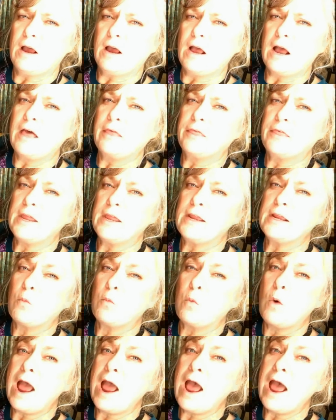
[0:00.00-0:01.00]
I think
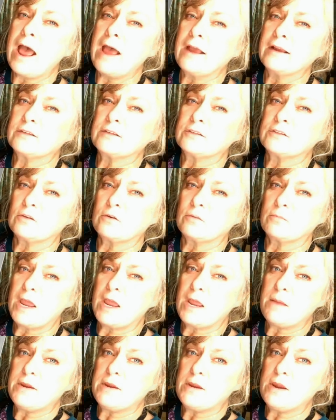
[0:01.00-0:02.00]
wax
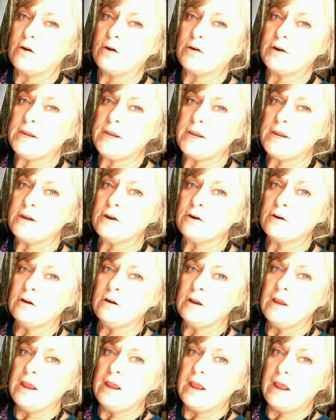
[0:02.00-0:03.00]
maybe on here
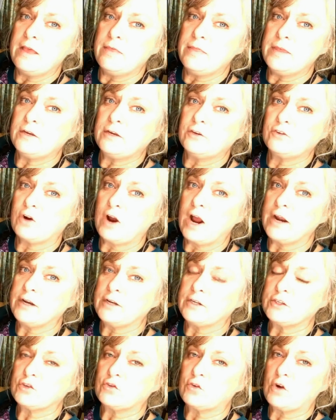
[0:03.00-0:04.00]
and then tried
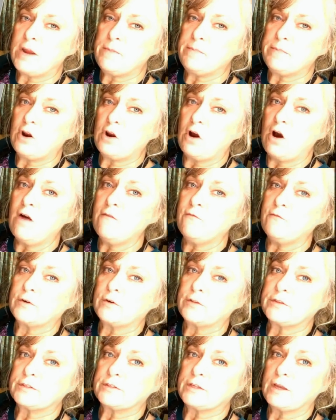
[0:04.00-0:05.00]
to scrape it off
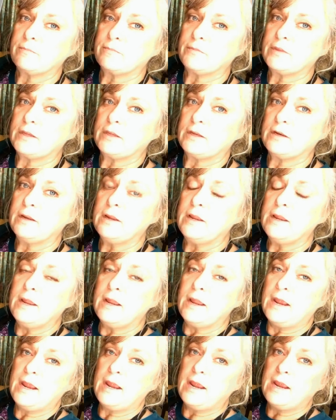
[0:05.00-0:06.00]
with something.
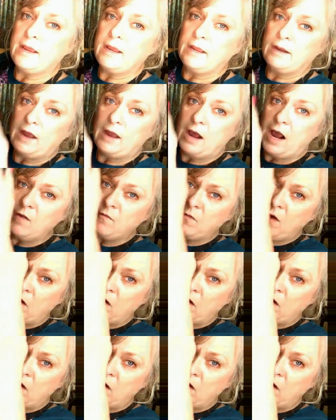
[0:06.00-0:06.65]
And I've